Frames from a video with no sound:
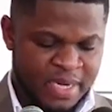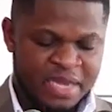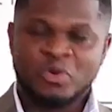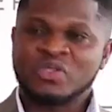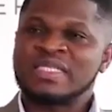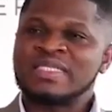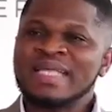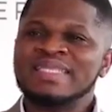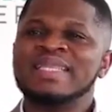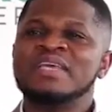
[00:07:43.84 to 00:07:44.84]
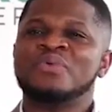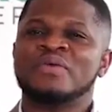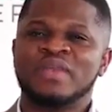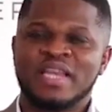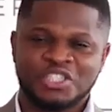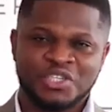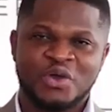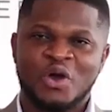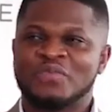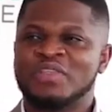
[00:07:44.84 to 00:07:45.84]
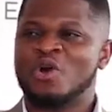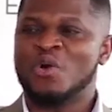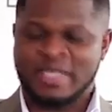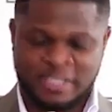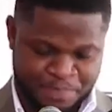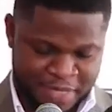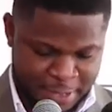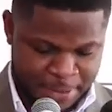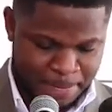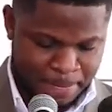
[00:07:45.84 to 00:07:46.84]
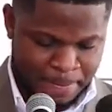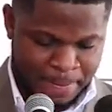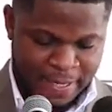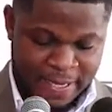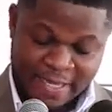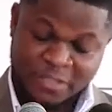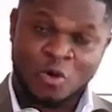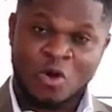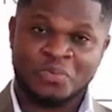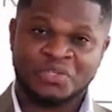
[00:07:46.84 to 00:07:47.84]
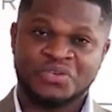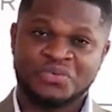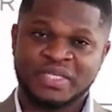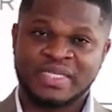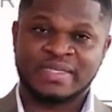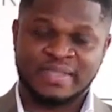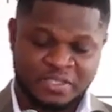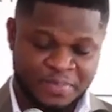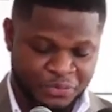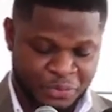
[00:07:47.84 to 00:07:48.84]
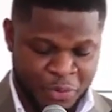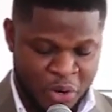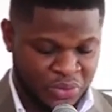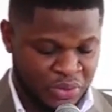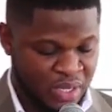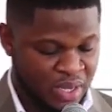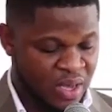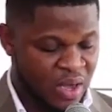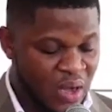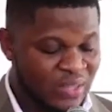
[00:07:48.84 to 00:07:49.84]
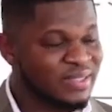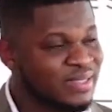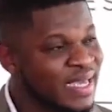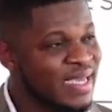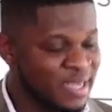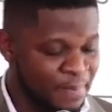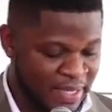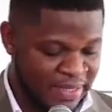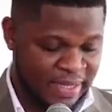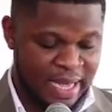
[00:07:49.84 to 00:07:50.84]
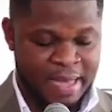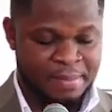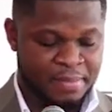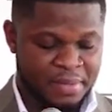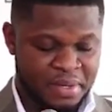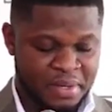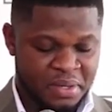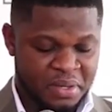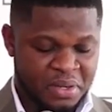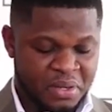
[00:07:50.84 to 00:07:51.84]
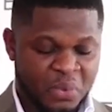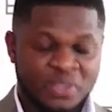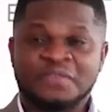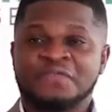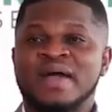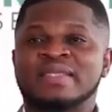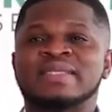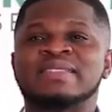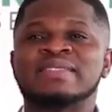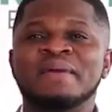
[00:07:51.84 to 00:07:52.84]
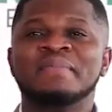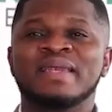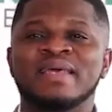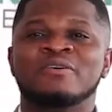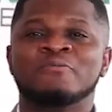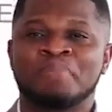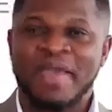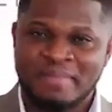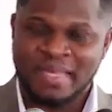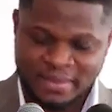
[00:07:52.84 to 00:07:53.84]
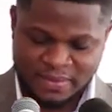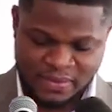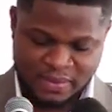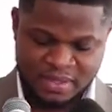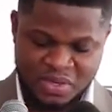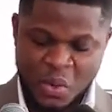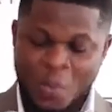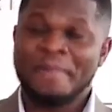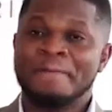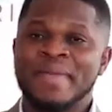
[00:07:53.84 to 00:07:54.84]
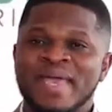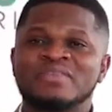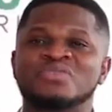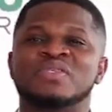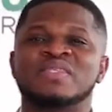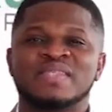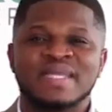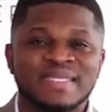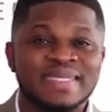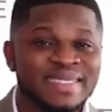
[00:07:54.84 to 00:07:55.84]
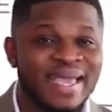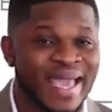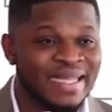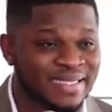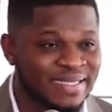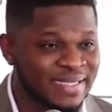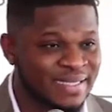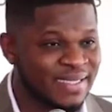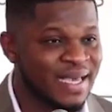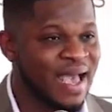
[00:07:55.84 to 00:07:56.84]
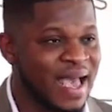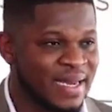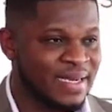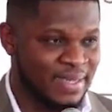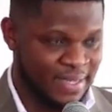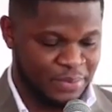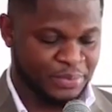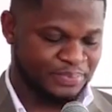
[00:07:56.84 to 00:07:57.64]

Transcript: The most startling revelation of the OSP in its corruption risk assessment report on the Agyapa scam was the fact that some illegal payments were made to certain entities under the deal.